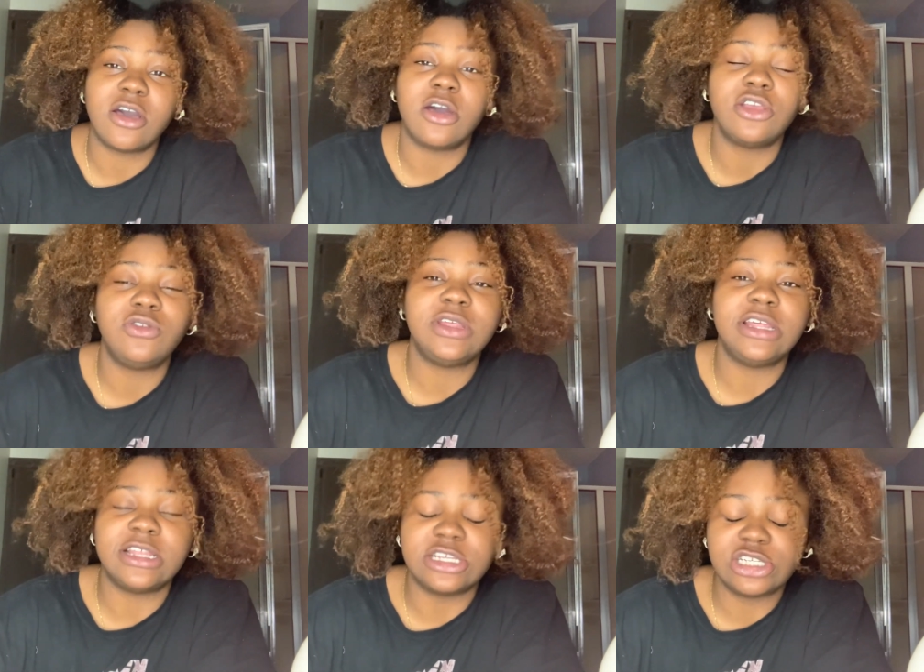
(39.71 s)
All you
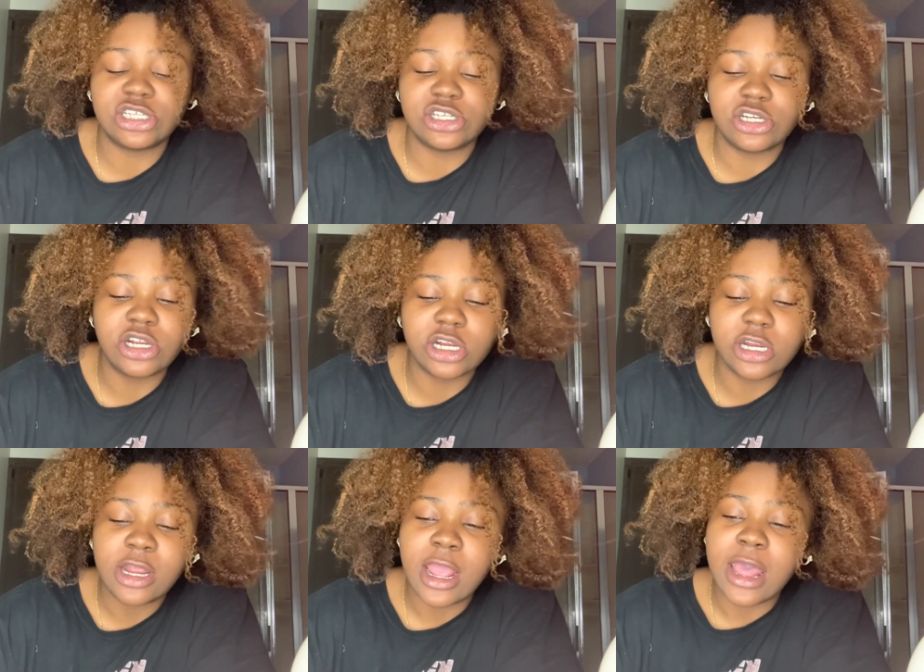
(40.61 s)
need is
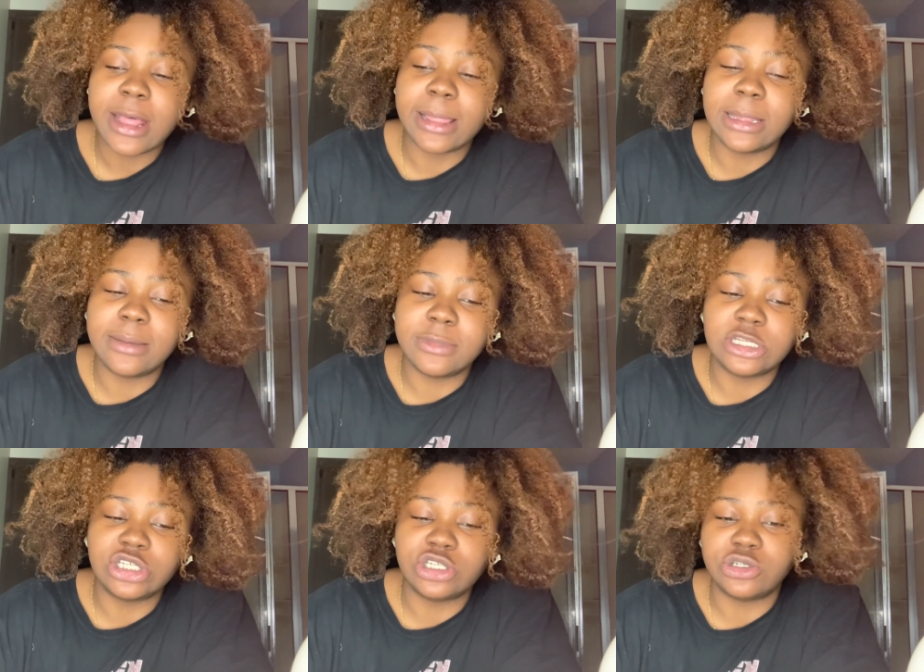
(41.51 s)
sugar,
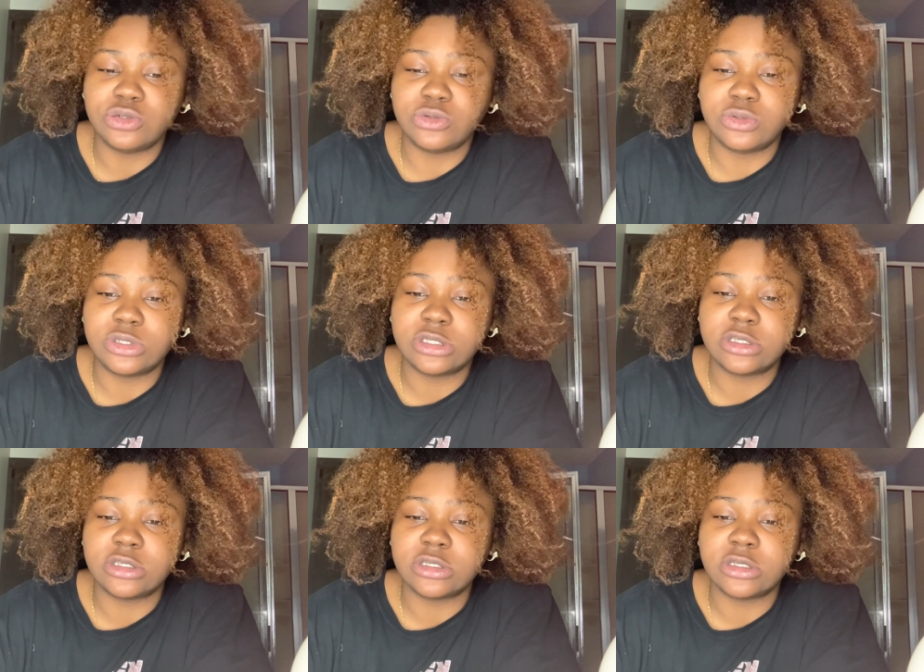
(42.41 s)
lemon juice.